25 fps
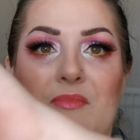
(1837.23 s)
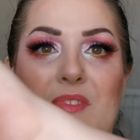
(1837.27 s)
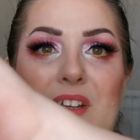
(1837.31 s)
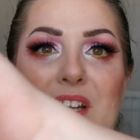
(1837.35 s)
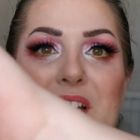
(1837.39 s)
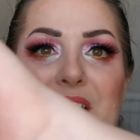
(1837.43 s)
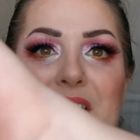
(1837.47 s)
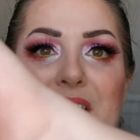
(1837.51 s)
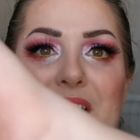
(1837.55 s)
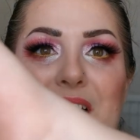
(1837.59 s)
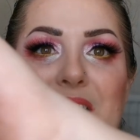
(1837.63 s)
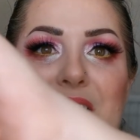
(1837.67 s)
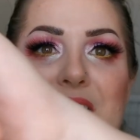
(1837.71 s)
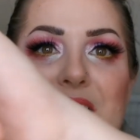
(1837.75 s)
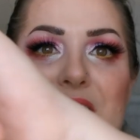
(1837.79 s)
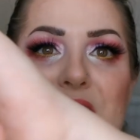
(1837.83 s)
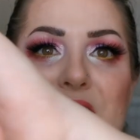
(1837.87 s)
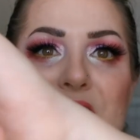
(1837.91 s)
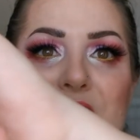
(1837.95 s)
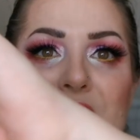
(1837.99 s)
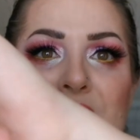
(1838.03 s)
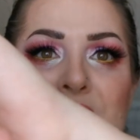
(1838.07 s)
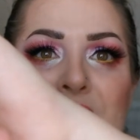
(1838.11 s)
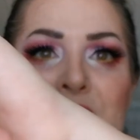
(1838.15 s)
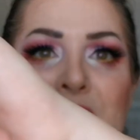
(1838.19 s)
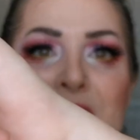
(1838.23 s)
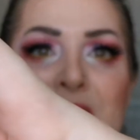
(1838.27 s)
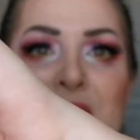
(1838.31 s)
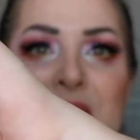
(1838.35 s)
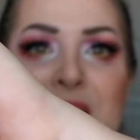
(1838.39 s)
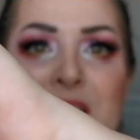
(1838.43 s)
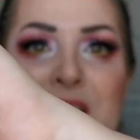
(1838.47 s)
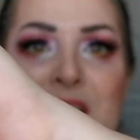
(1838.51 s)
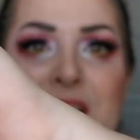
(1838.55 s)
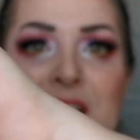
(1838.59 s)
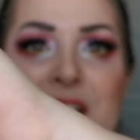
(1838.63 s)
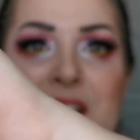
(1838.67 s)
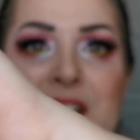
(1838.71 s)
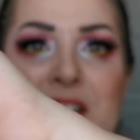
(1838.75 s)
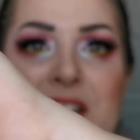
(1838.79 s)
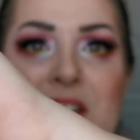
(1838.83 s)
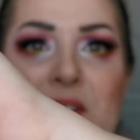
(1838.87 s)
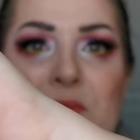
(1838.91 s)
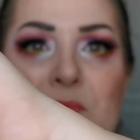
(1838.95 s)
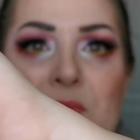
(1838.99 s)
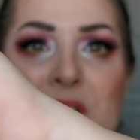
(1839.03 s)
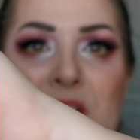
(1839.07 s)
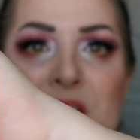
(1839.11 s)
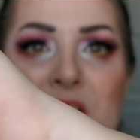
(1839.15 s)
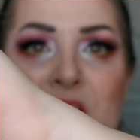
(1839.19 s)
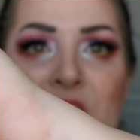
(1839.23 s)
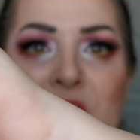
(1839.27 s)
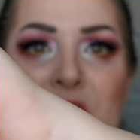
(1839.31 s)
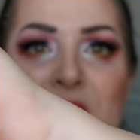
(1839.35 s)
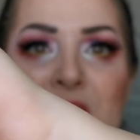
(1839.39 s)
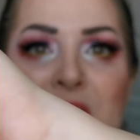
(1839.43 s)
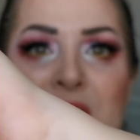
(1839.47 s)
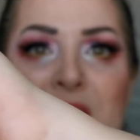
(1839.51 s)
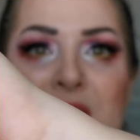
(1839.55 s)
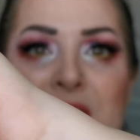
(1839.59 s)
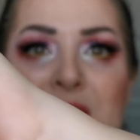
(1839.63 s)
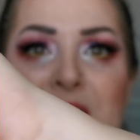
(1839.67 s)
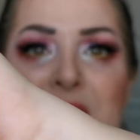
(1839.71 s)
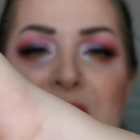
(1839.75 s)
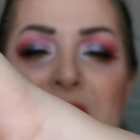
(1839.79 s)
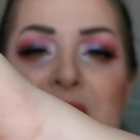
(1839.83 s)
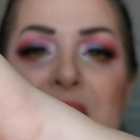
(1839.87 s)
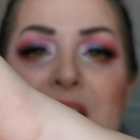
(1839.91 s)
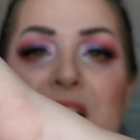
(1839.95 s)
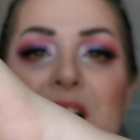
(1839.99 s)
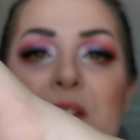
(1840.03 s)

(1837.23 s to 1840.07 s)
and this is what she looks like.